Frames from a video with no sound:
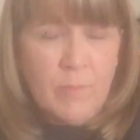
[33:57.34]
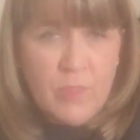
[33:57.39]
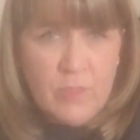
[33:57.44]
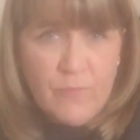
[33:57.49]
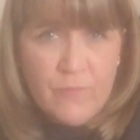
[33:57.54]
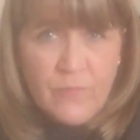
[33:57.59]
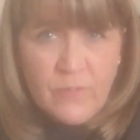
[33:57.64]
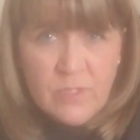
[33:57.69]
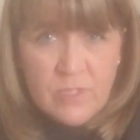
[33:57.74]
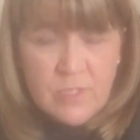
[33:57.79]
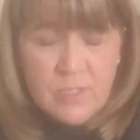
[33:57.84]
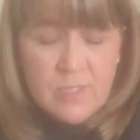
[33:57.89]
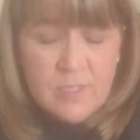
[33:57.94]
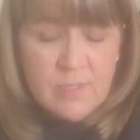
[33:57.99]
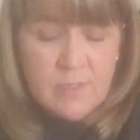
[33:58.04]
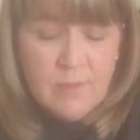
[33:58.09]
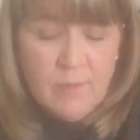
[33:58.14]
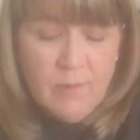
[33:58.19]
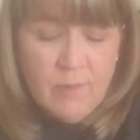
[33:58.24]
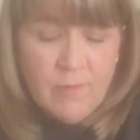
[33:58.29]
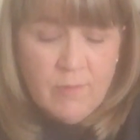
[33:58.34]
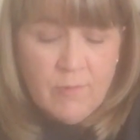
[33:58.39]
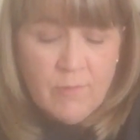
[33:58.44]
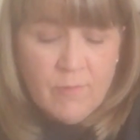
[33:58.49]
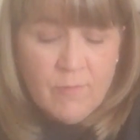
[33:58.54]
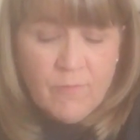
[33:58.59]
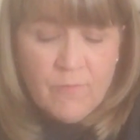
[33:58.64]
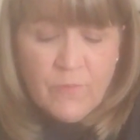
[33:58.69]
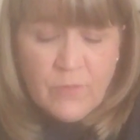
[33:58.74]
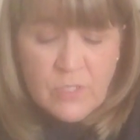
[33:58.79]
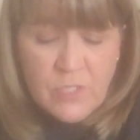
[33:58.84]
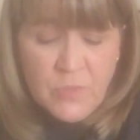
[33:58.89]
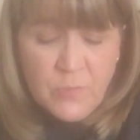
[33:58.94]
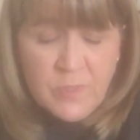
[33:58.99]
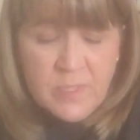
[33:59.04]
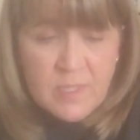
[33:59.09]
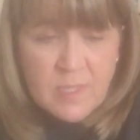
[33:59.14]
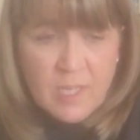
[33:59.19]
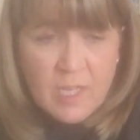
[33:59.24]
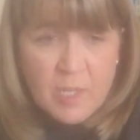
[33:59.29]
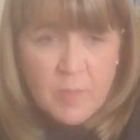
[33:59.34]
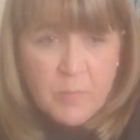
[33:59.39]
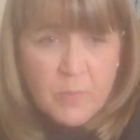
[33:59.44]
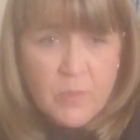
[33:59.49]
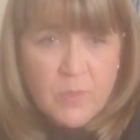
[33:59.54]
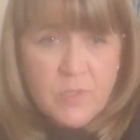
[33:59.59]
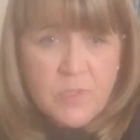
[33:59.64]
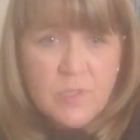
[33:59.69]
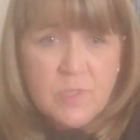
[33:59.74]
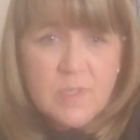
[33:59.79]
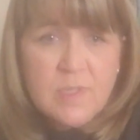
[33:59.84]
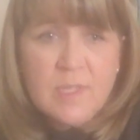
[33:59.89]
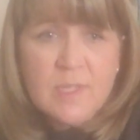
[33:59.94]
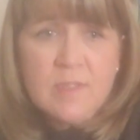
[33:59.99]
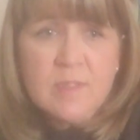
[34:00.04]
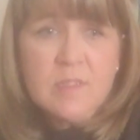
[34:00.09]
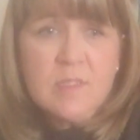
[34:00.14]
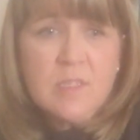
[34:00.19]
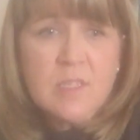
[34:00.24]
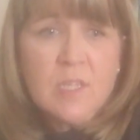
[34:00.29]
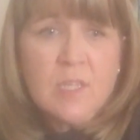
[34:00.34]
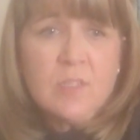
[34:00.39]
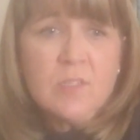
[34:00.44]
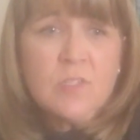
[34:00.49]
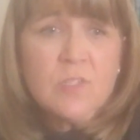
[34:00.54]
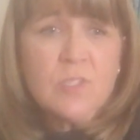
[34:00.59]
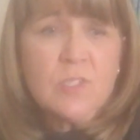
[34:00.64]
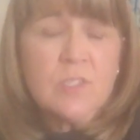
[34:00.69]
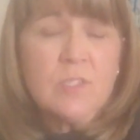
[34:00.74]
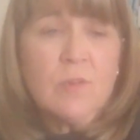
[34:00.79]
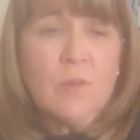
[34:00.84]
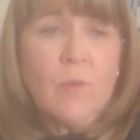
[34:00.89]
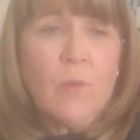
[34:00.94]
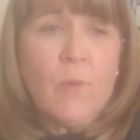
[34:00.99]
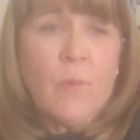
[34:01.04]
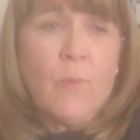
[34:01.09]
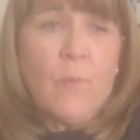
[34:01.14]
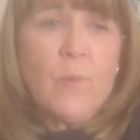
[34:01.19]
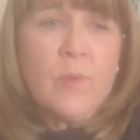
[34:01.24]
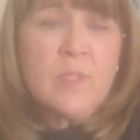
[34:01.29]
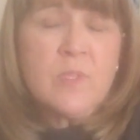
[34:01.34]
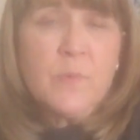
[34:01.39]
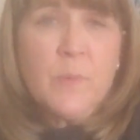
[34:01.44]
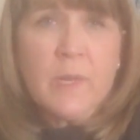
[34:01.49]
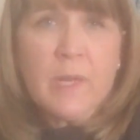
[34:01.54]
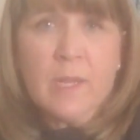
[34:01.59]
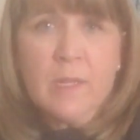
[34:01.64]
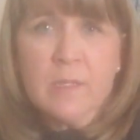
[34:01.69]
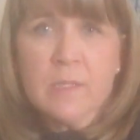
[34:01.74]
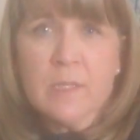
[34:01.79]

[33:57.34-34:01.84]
The first ones that I purchased and stitched was when I